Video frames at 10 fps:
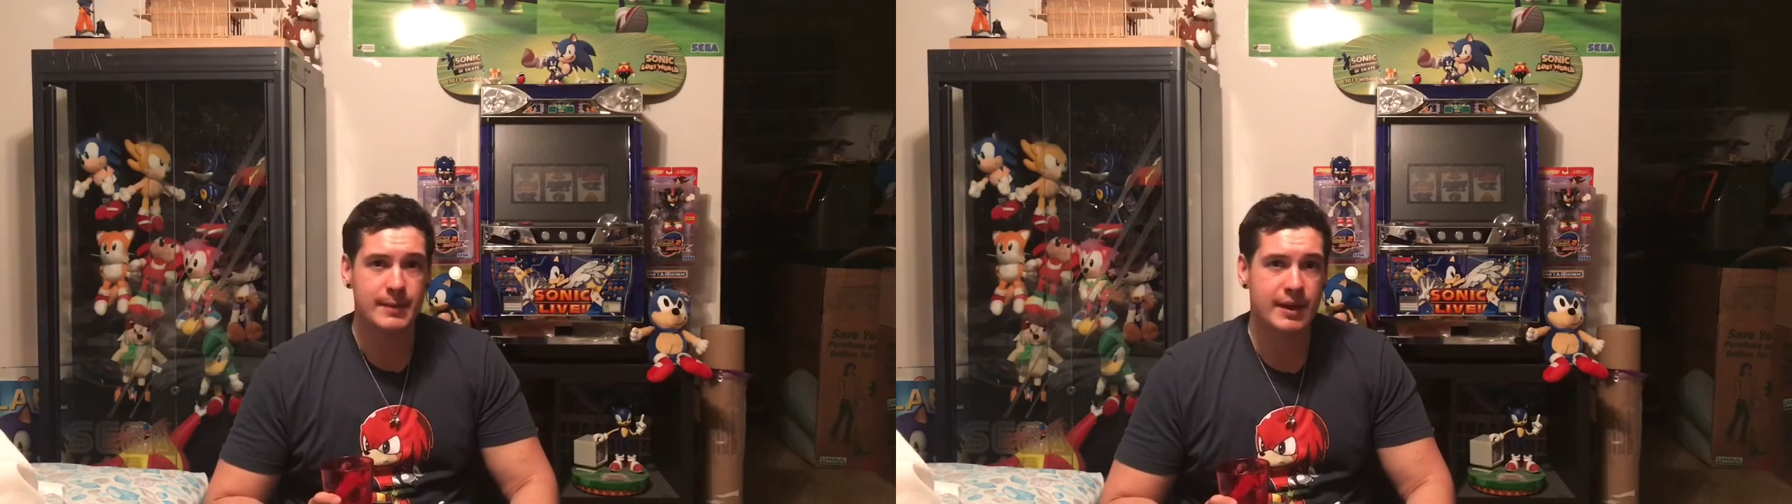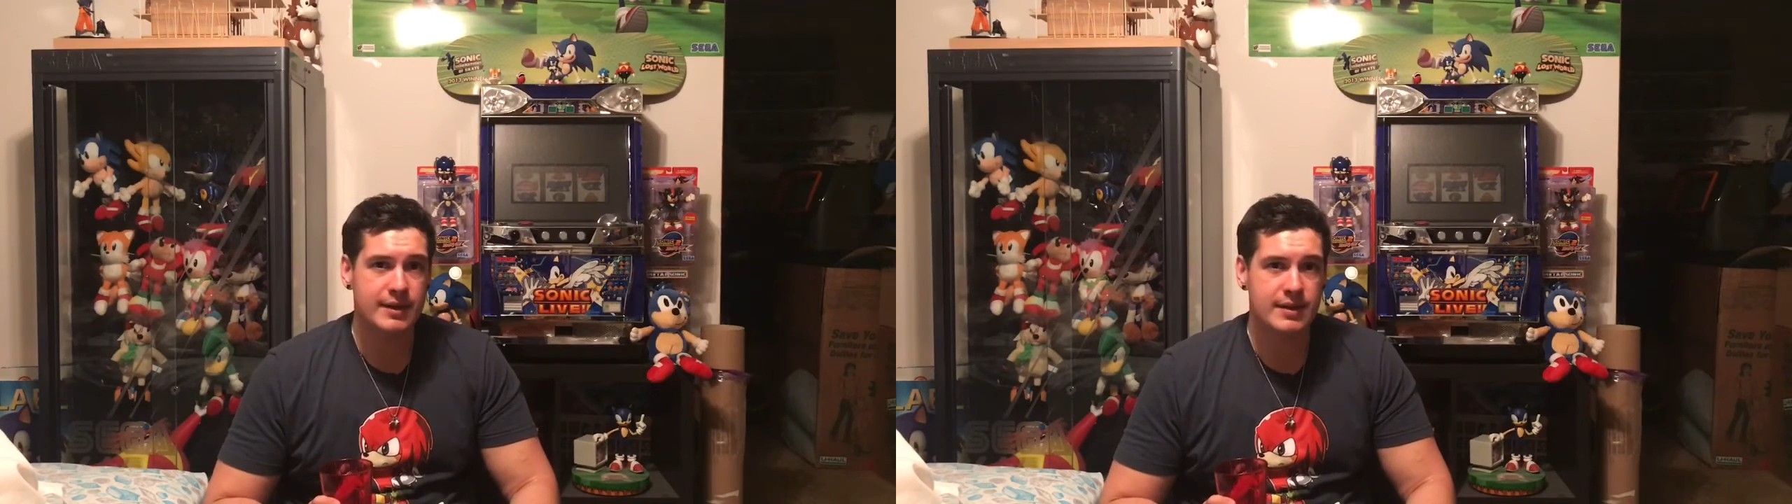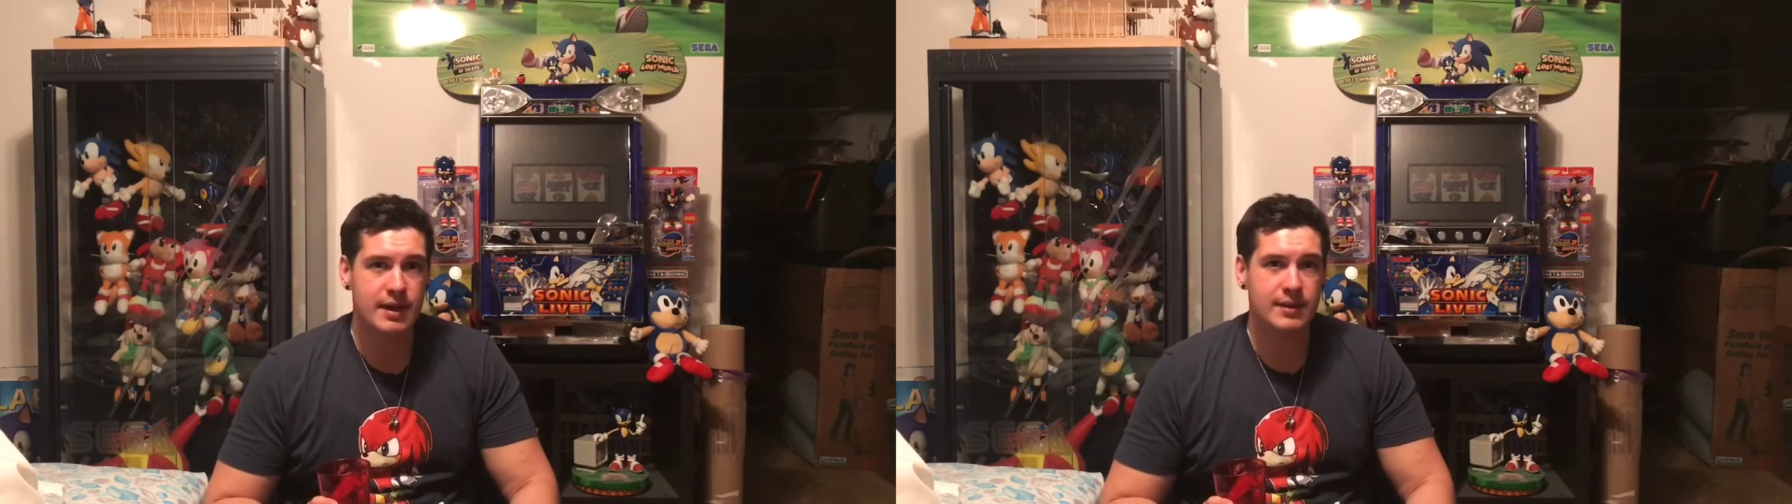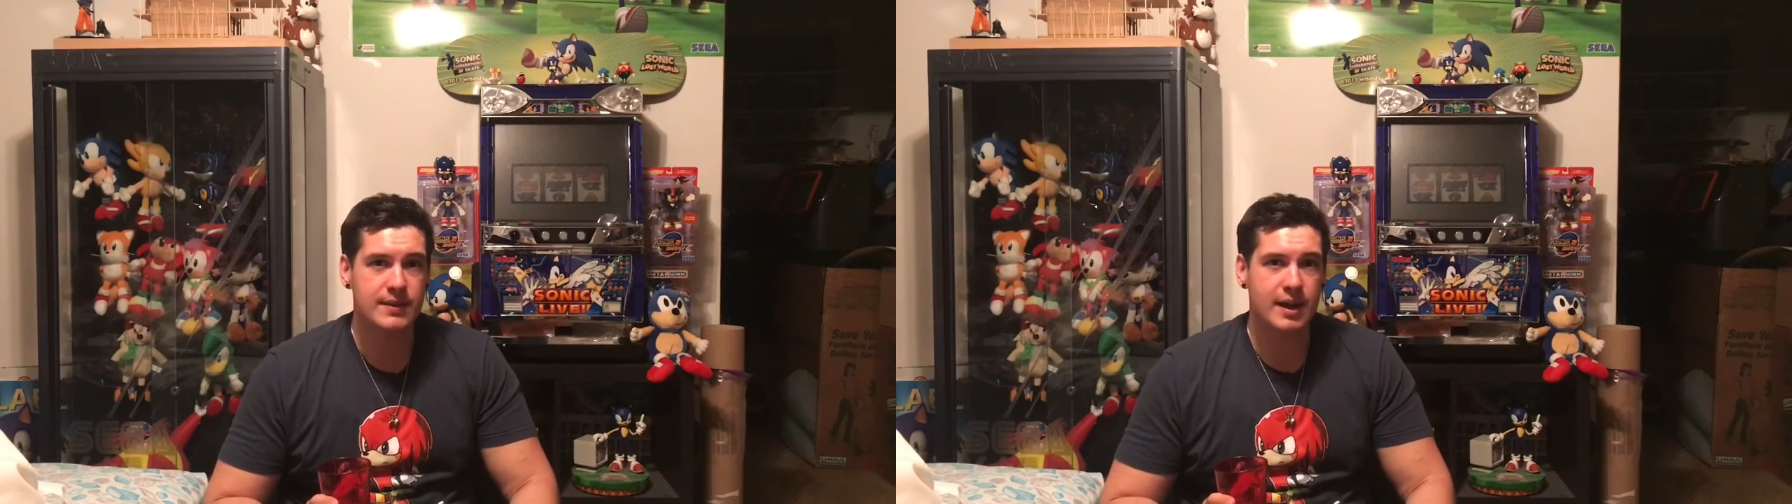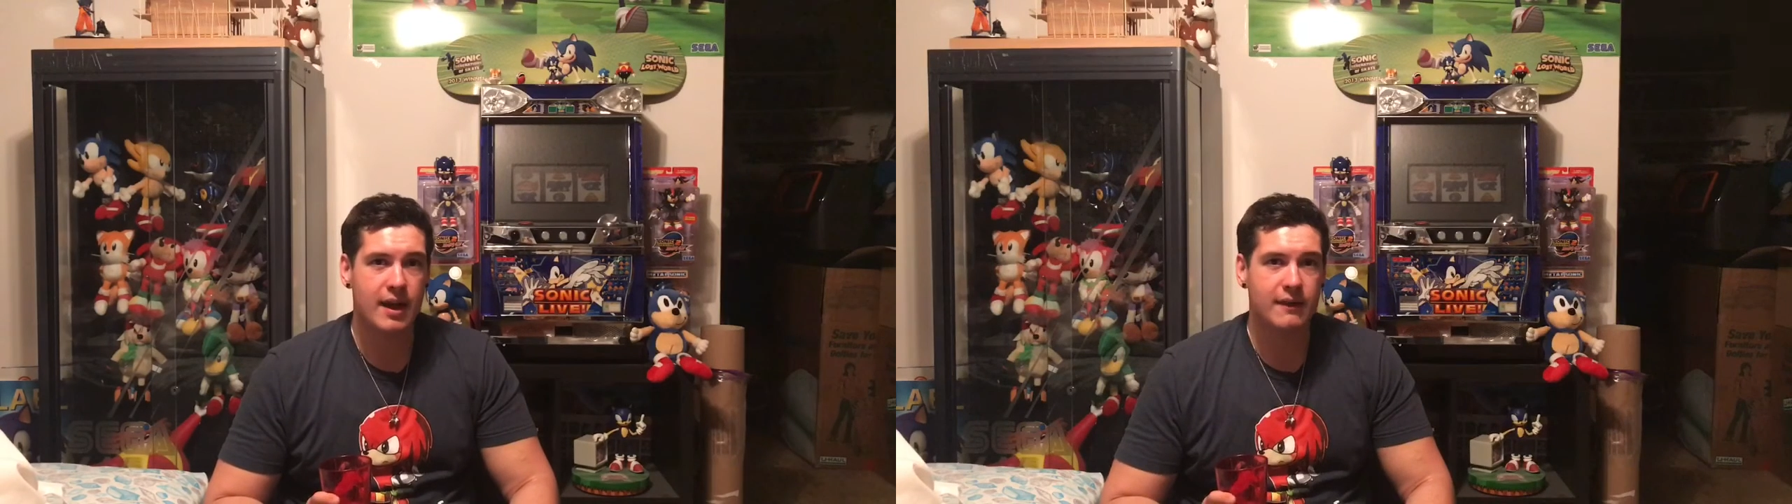because they
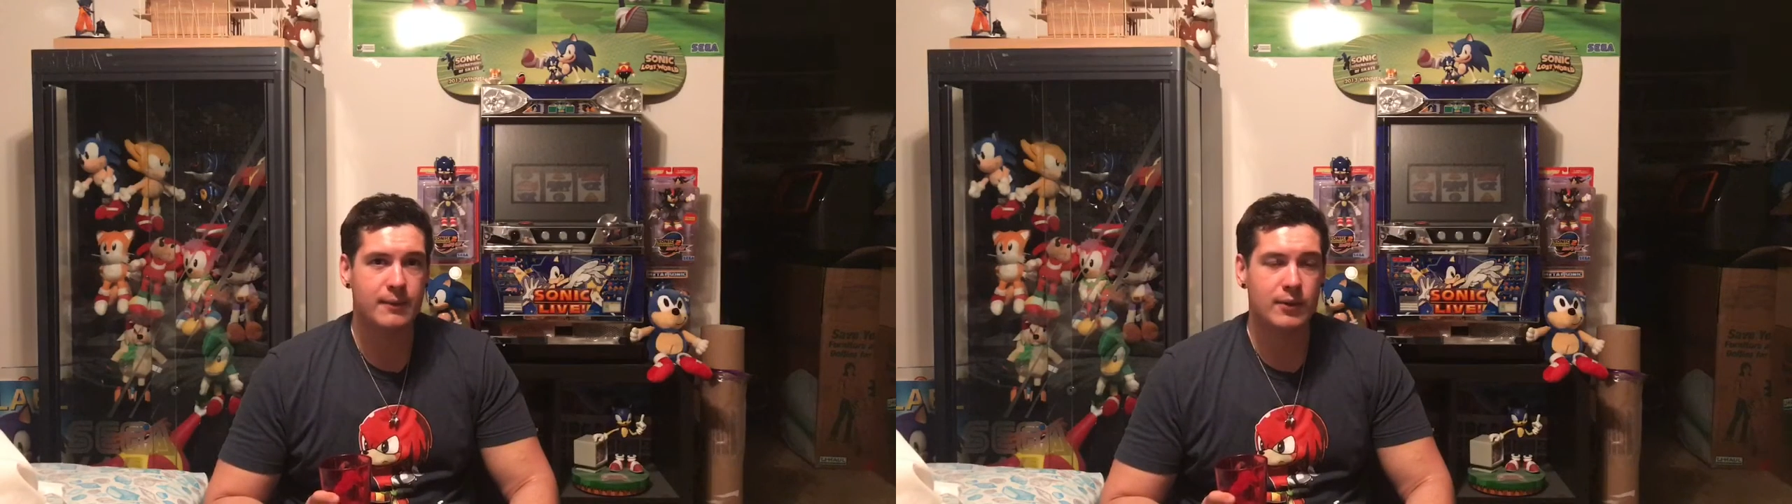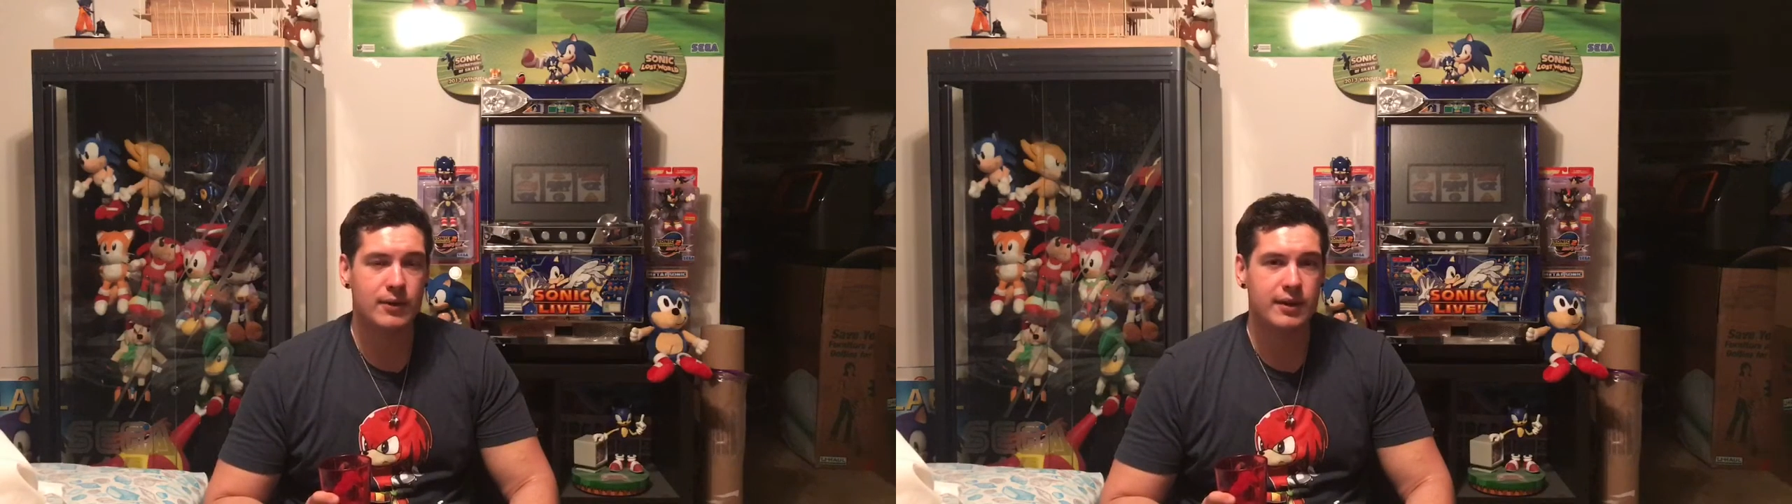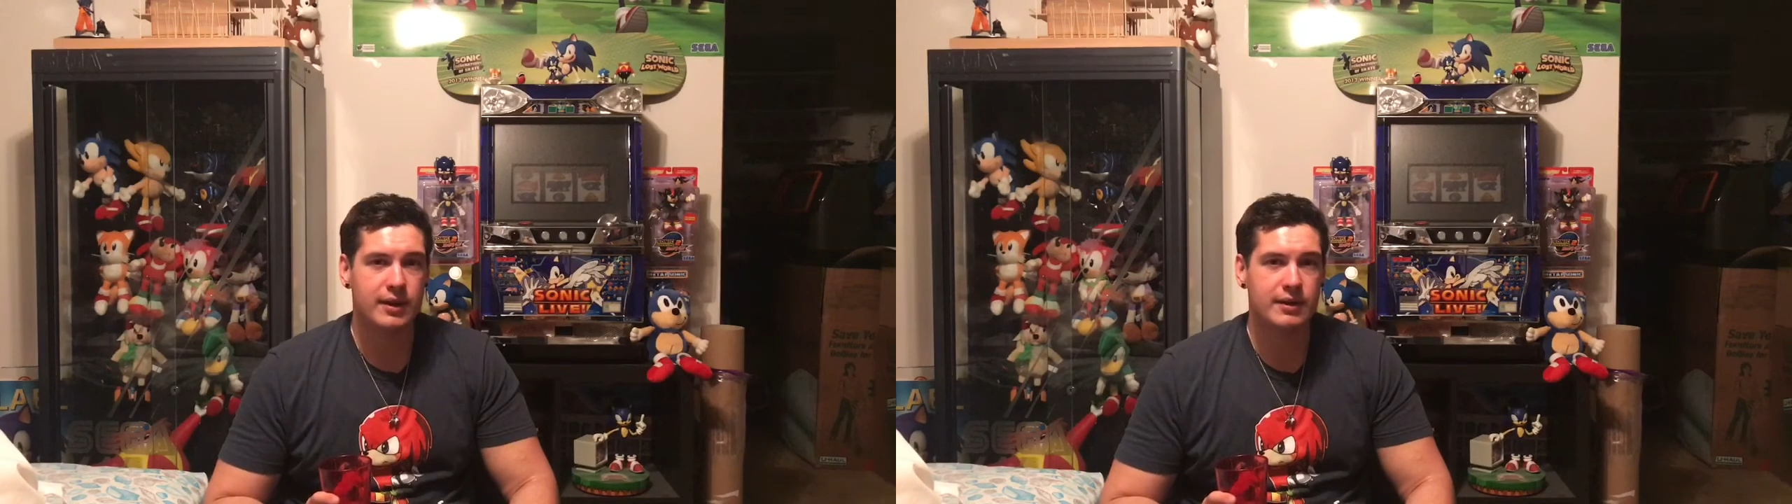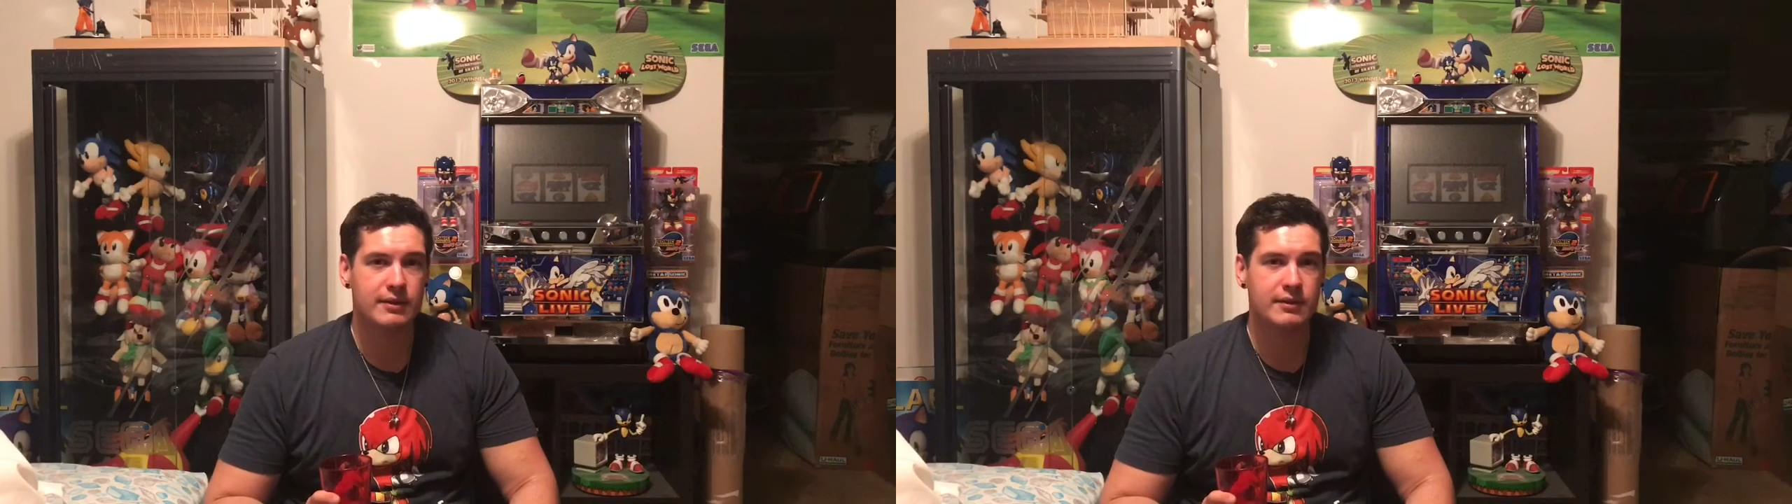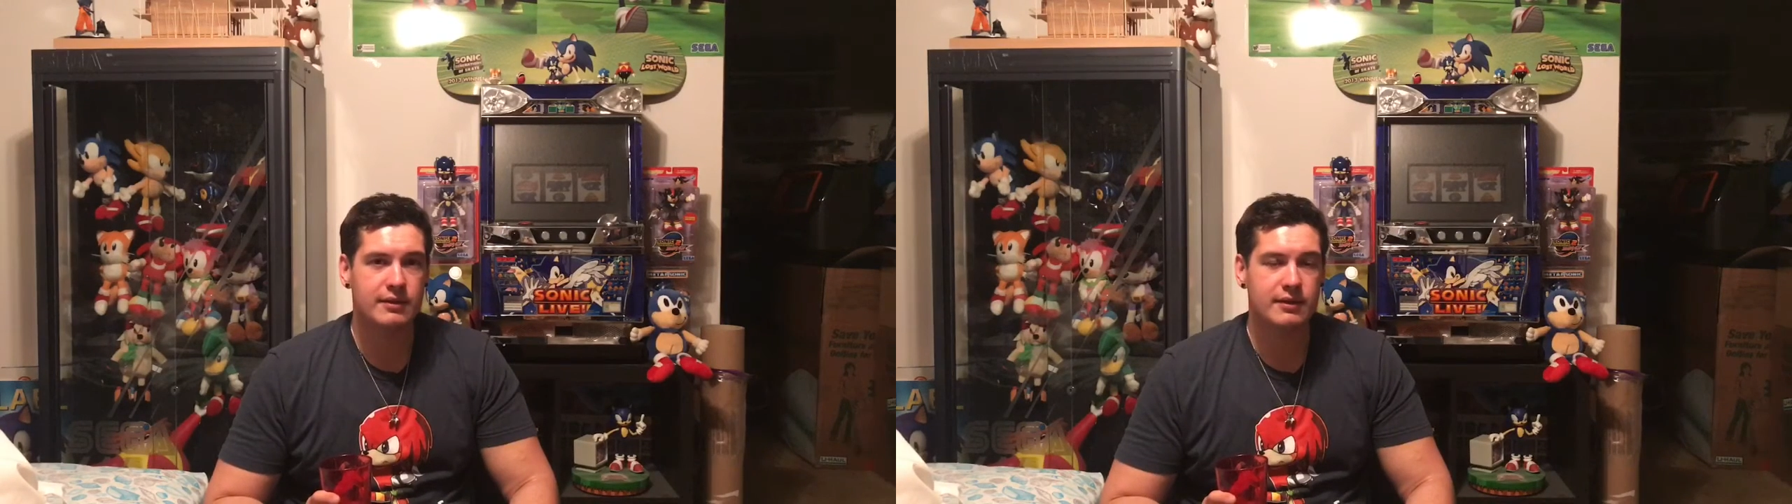usually have more than